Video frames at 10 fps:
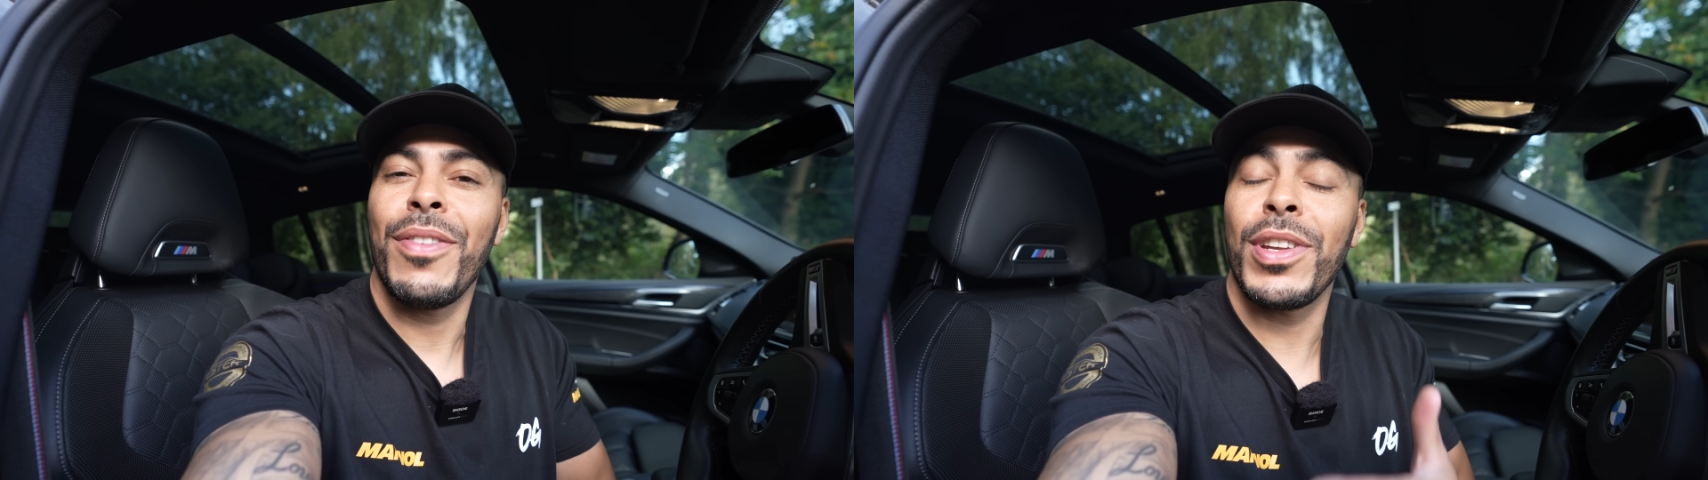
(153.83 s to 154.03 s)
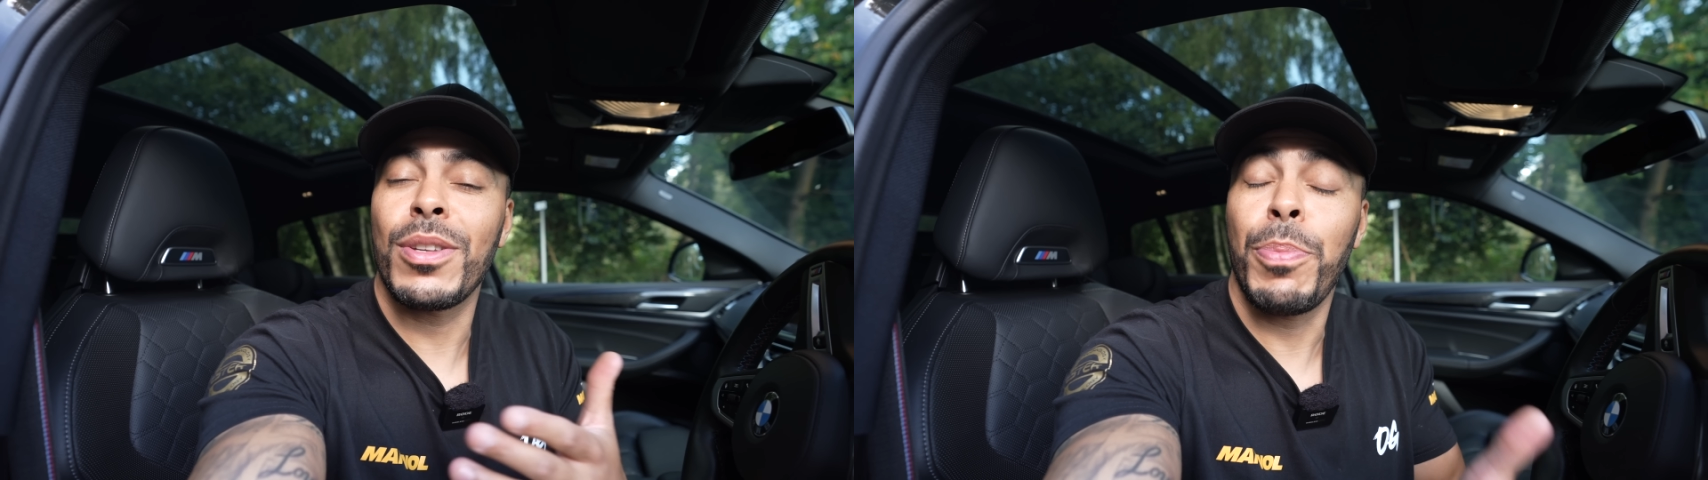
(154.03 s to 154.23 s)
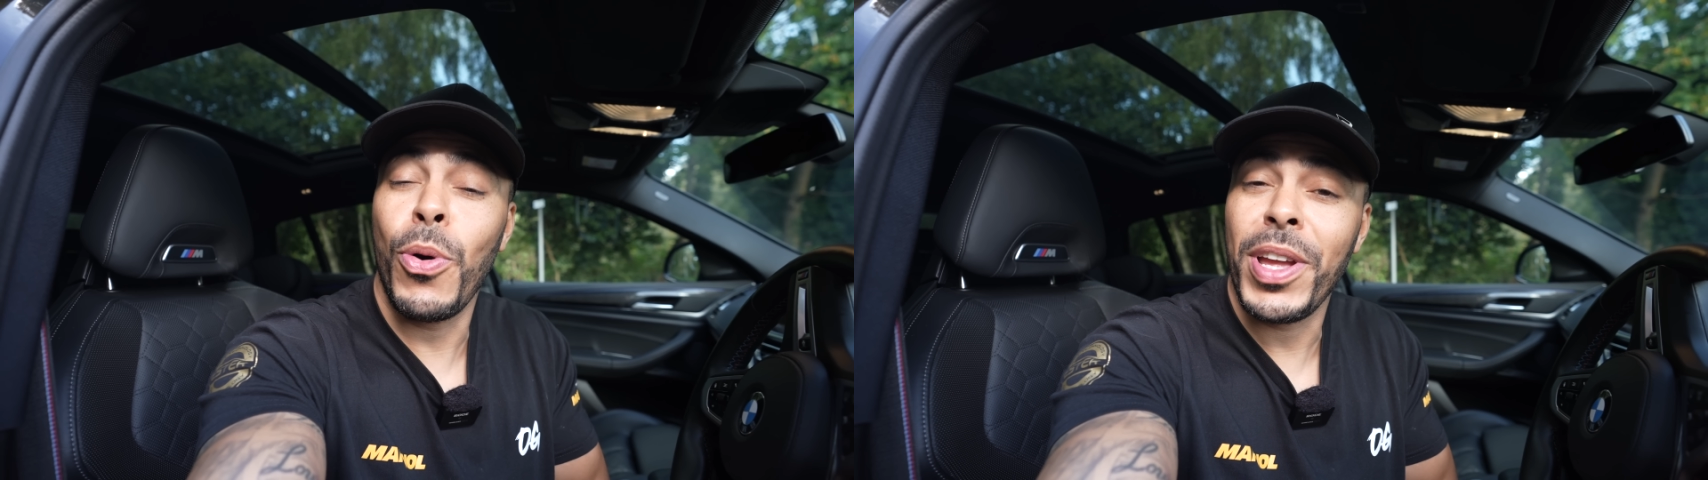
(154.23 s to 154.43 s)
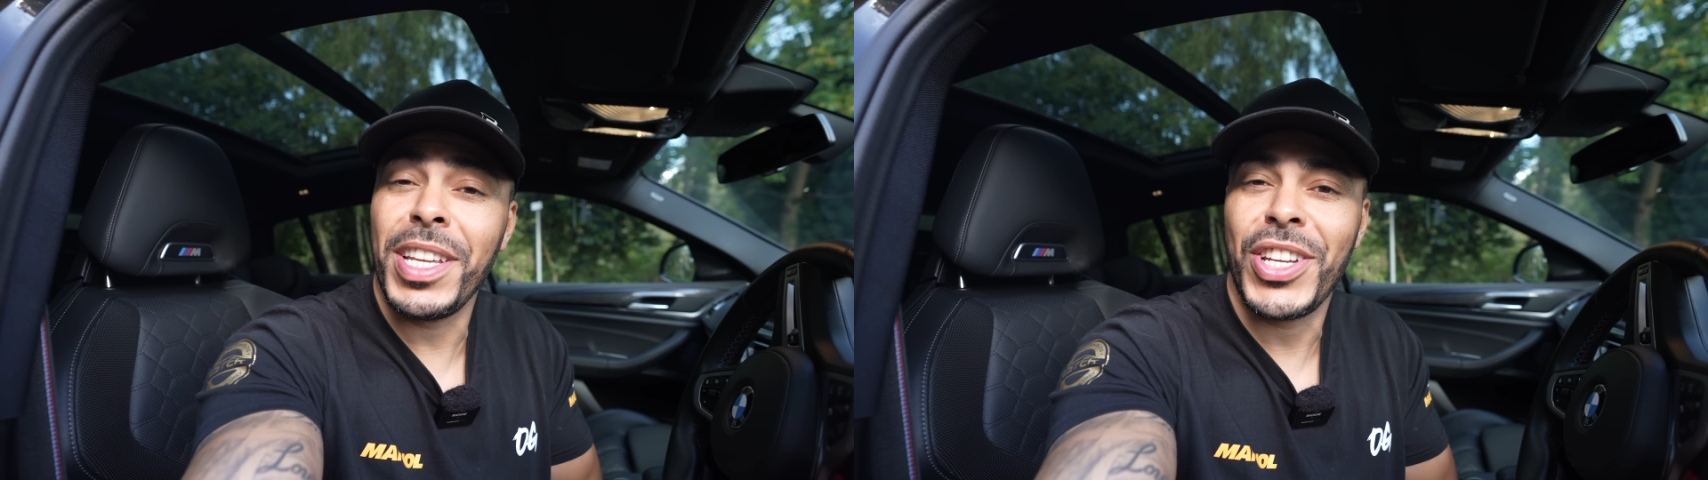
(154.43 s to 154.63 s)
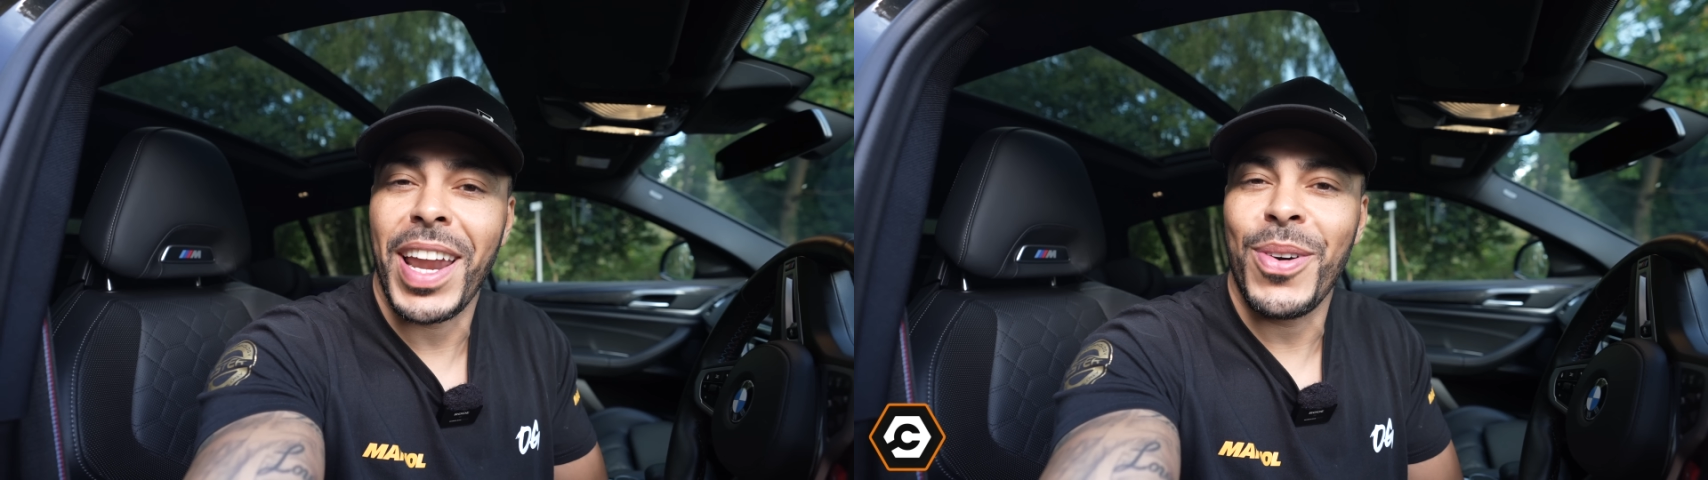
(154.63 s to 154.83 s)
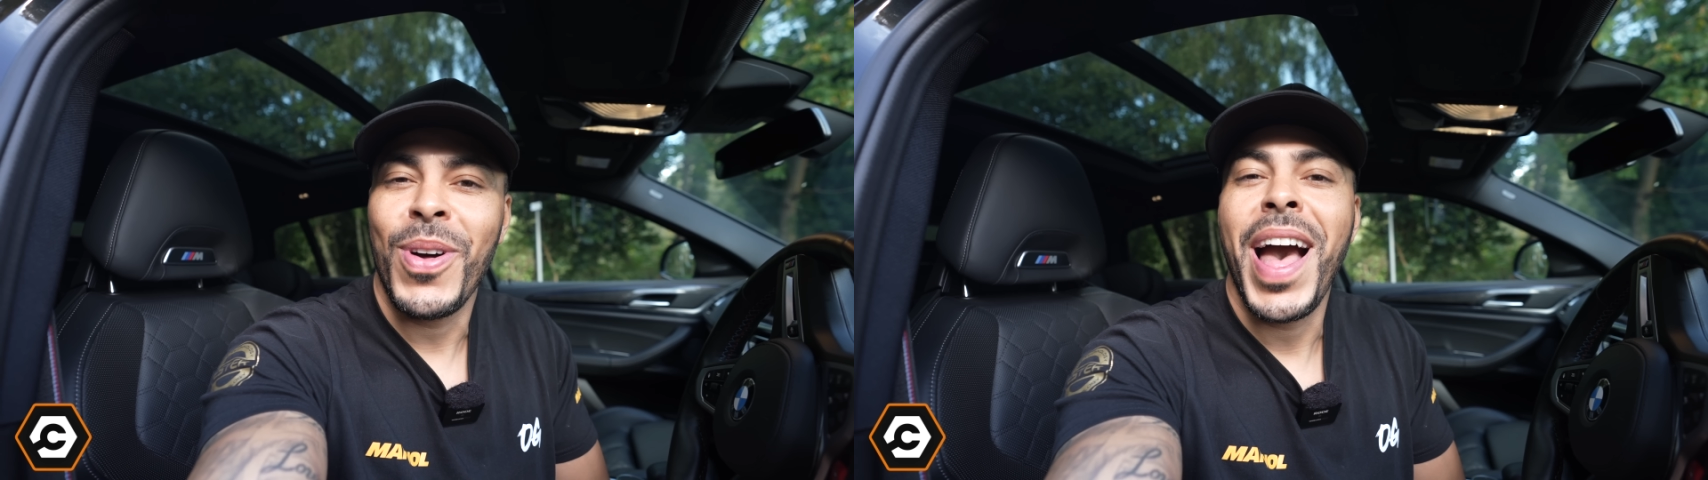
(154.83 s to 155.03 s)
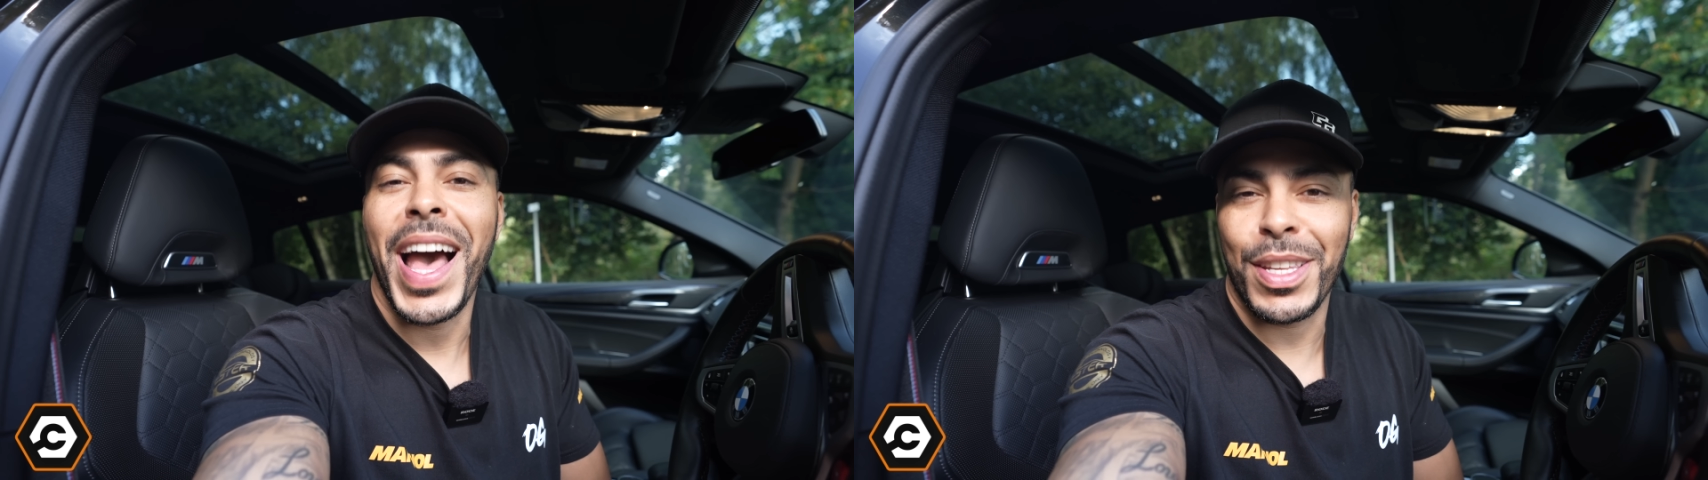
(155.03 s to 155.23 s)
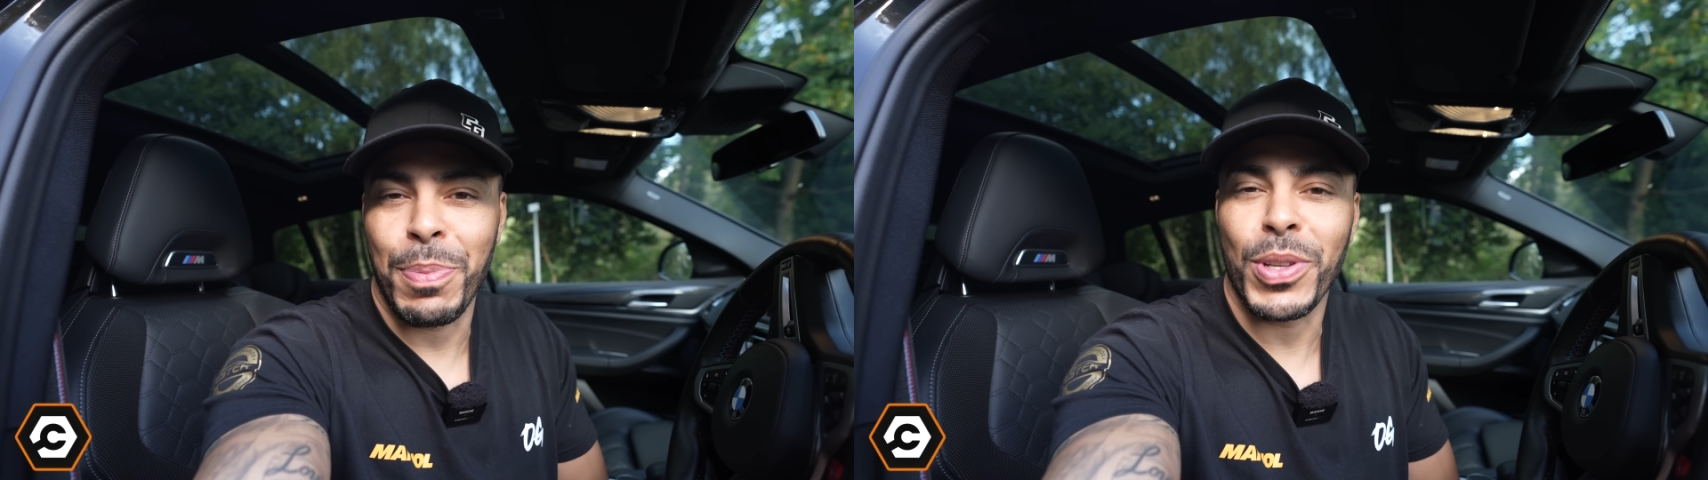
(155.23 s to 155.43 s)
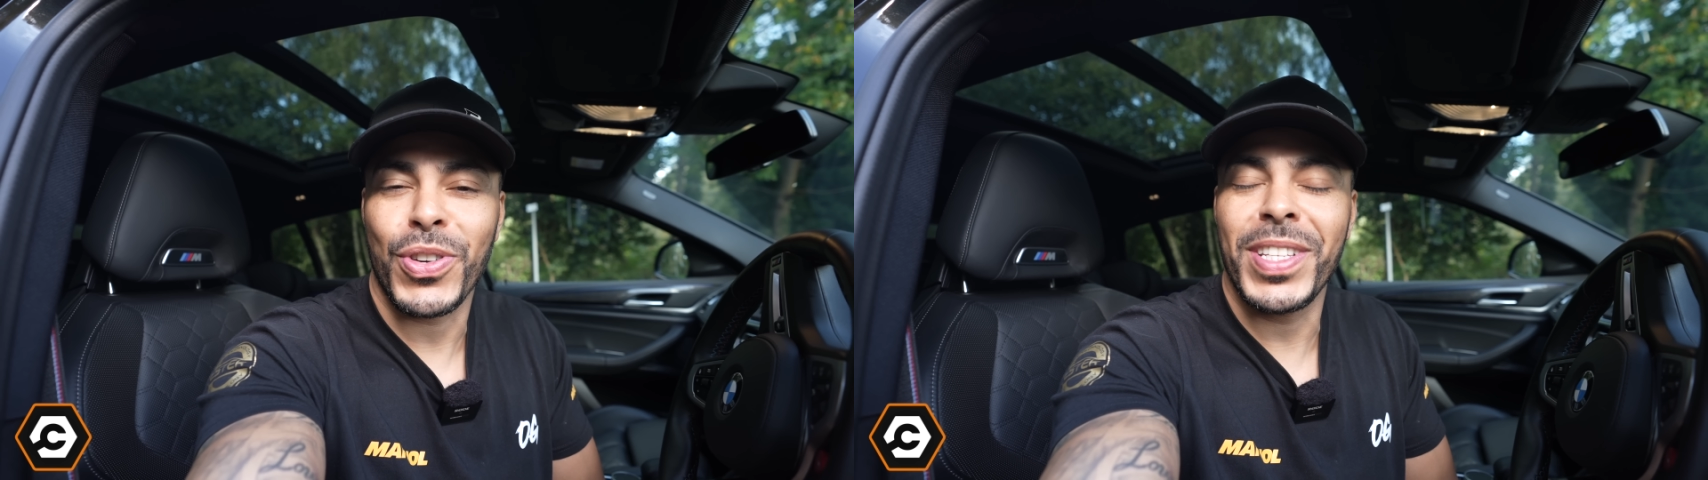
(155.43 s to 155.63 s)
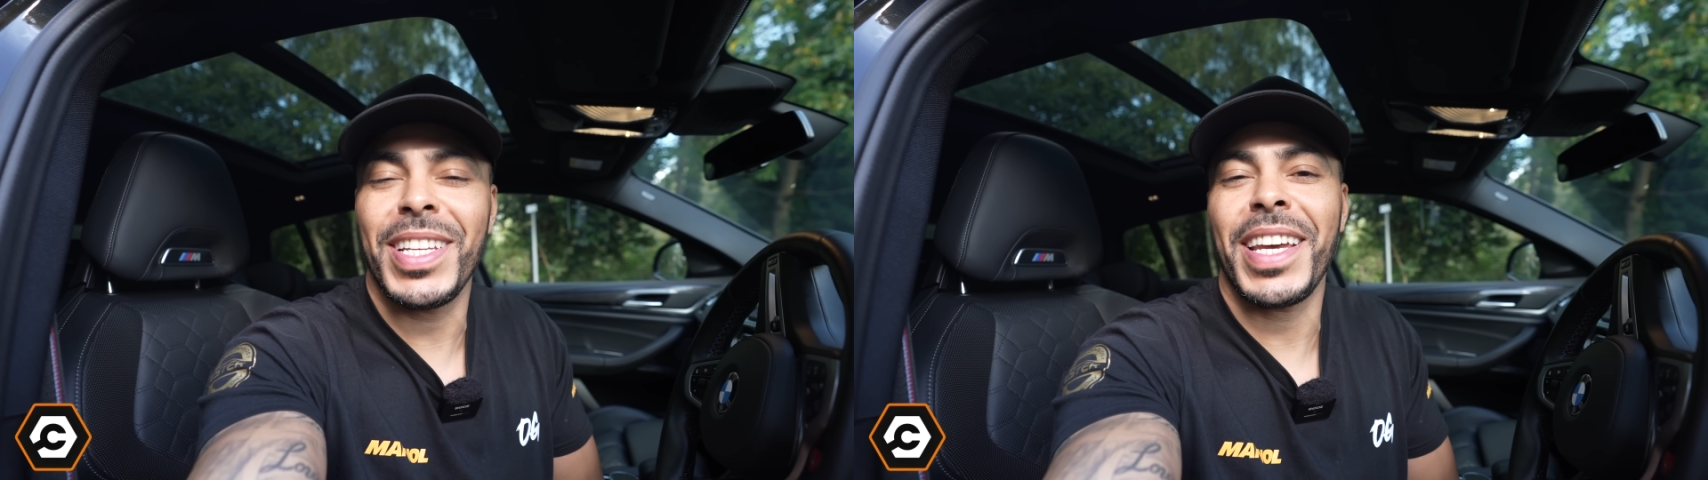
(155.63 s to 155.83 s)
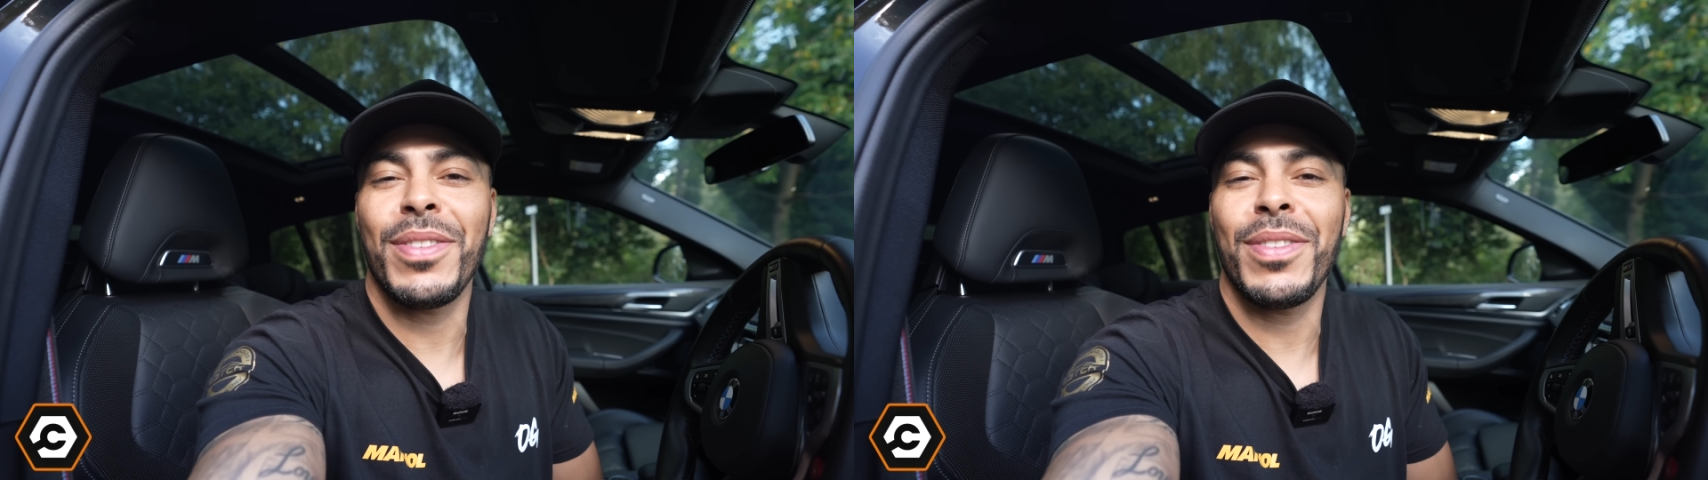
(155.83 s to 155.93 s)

for supporting the channel and sponsoring today's